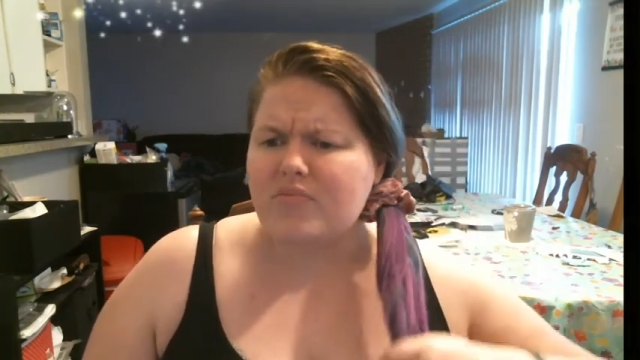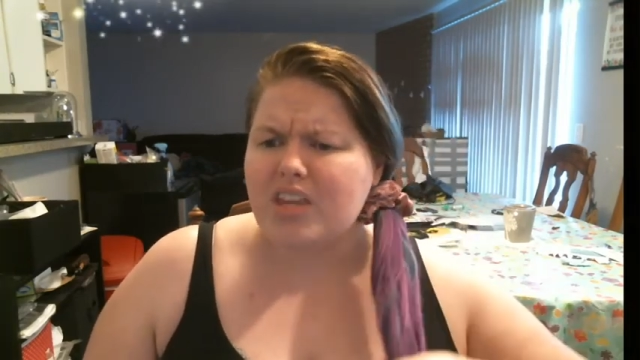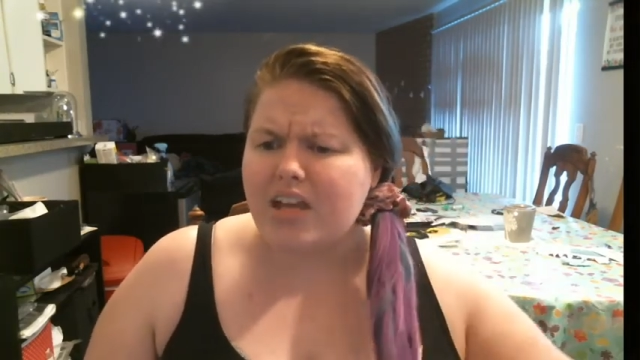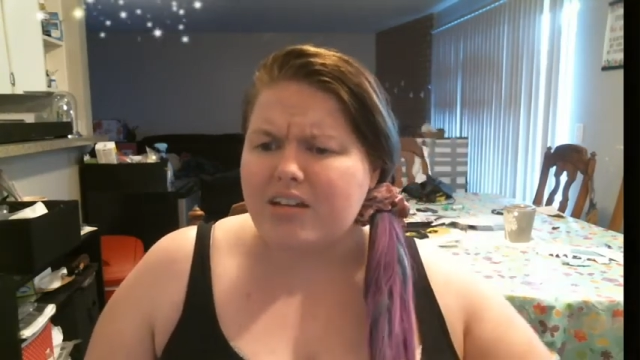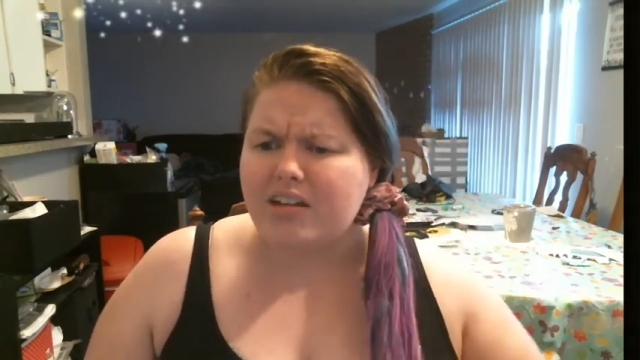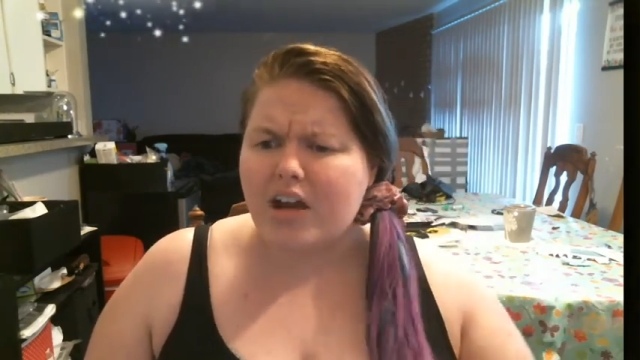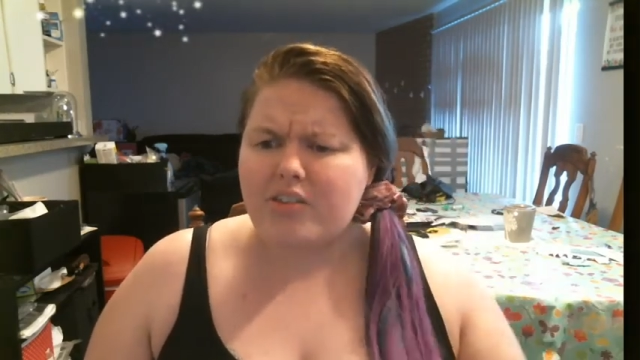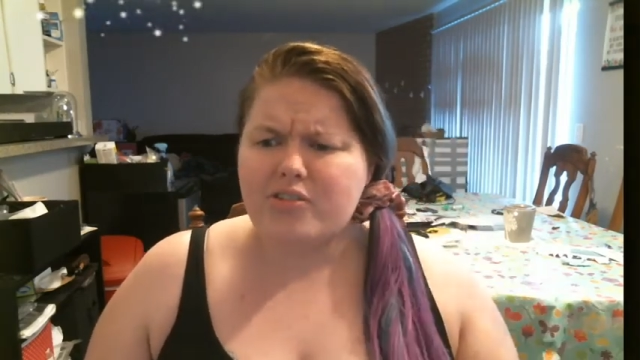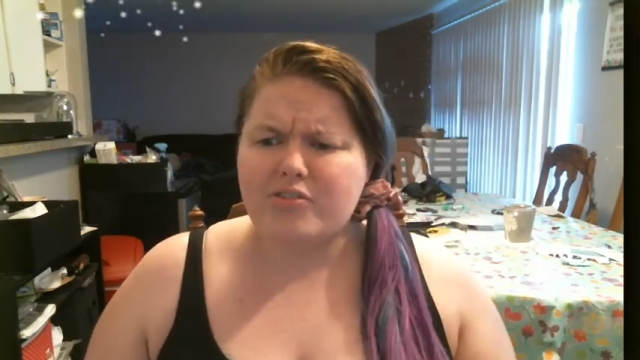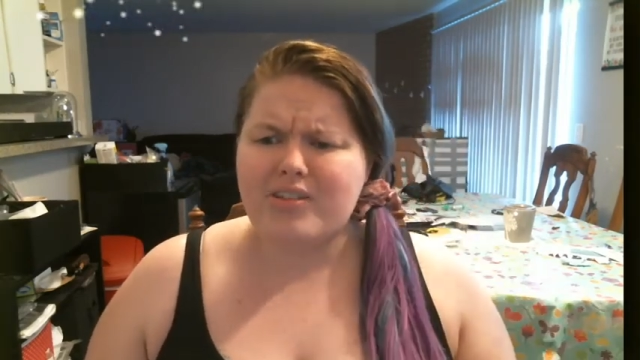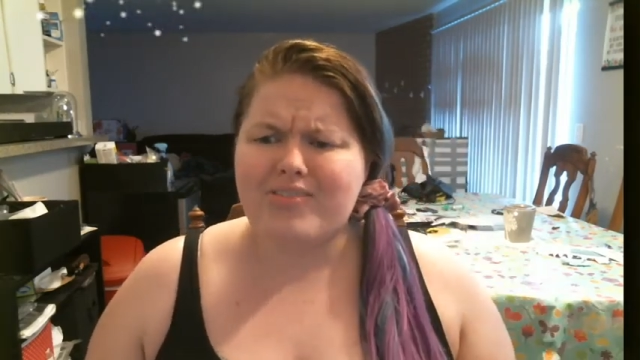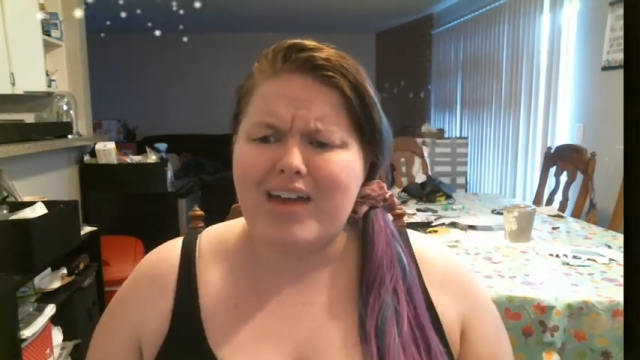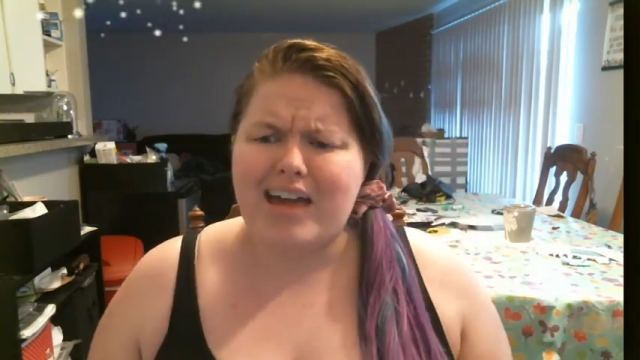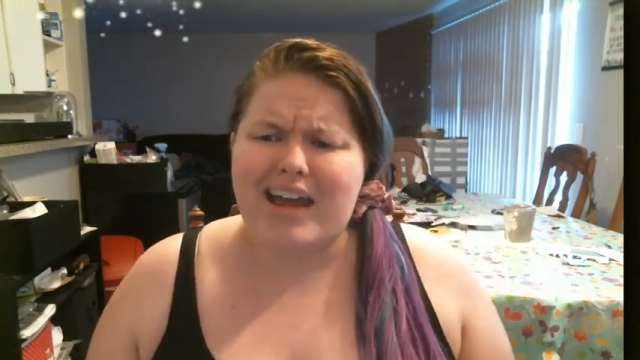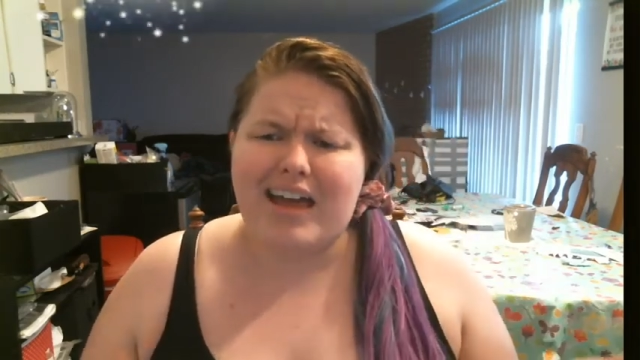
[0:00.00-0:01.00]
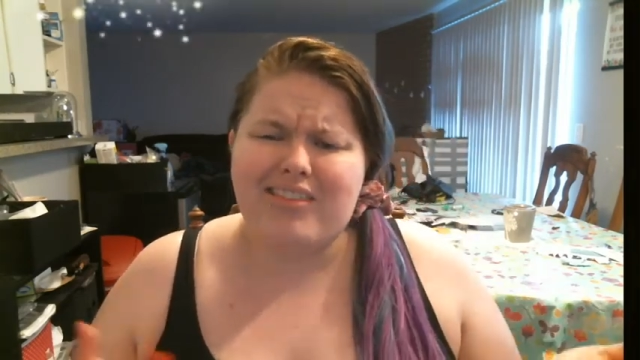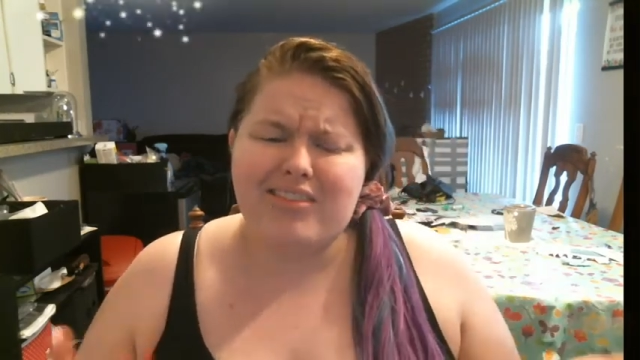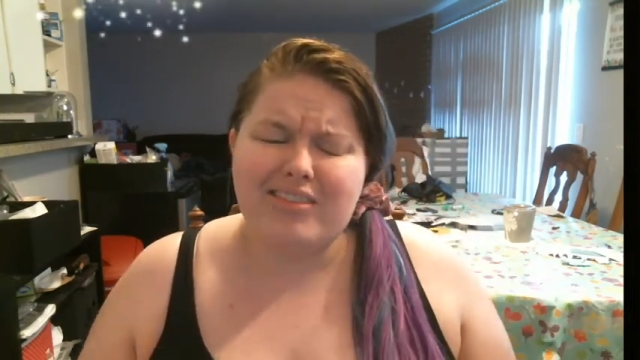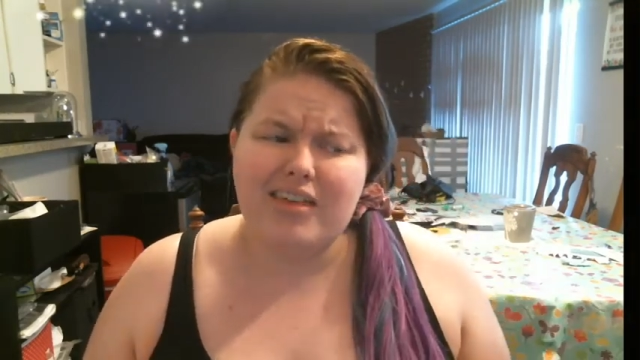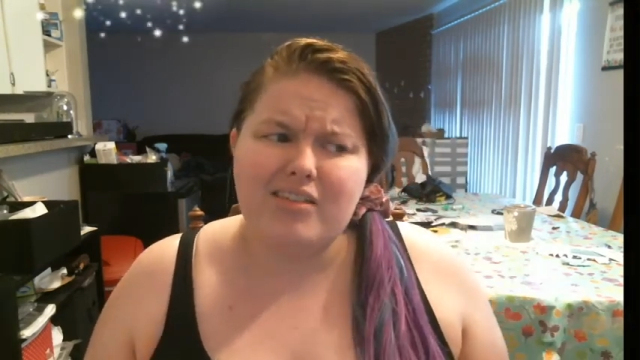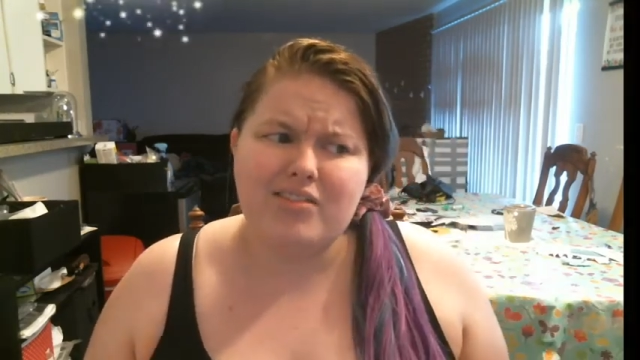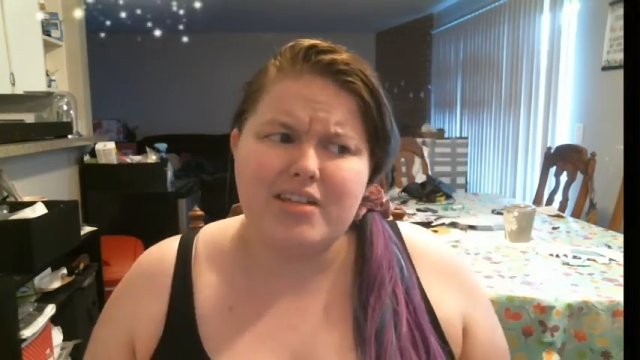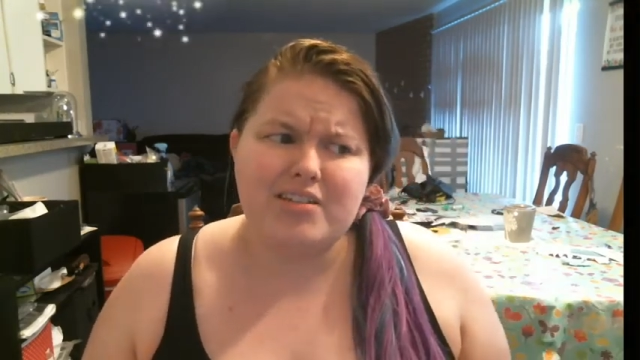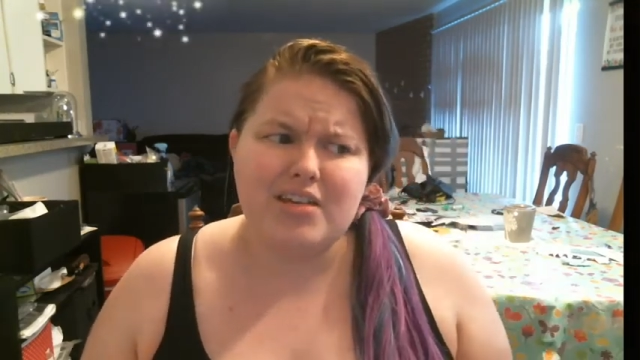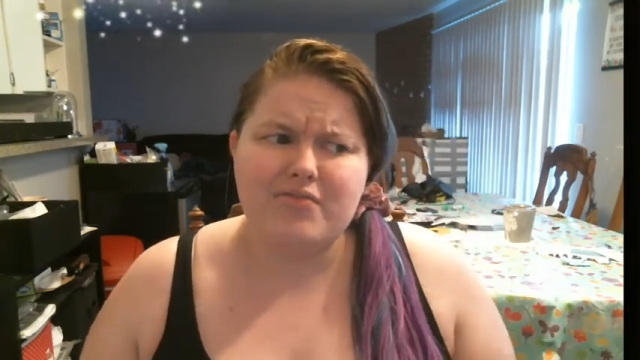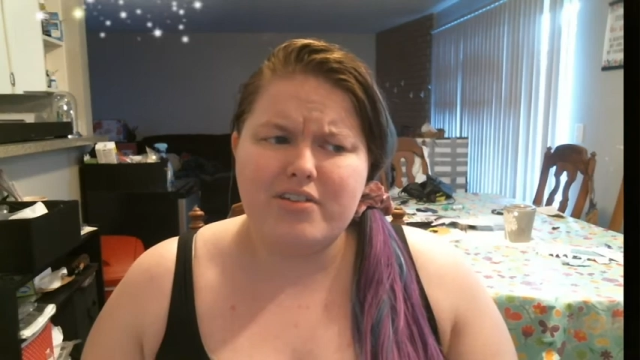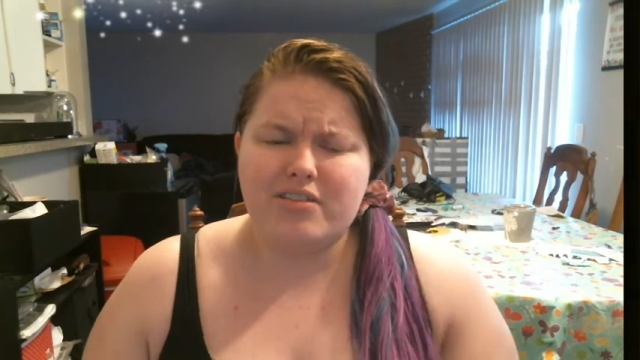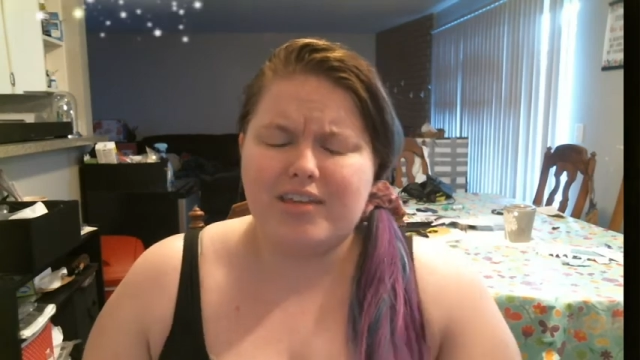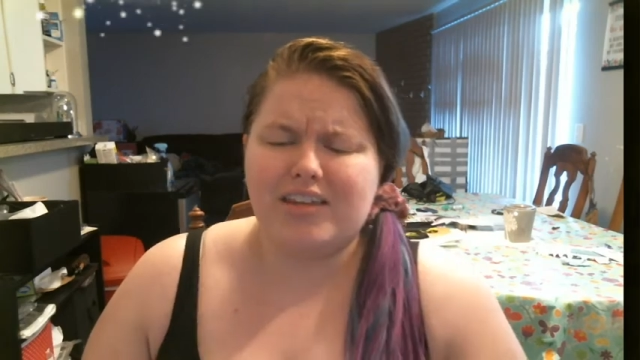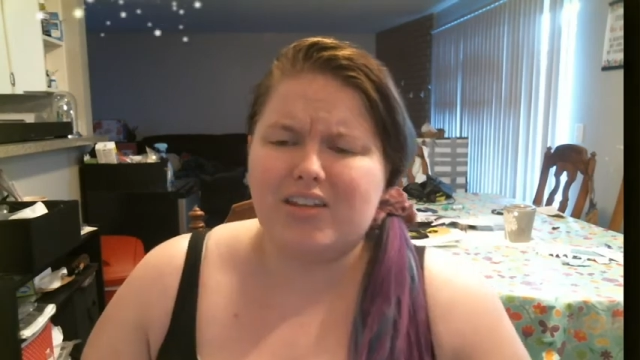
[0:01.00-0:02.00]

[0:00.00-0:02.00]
And other than that, I think that's everything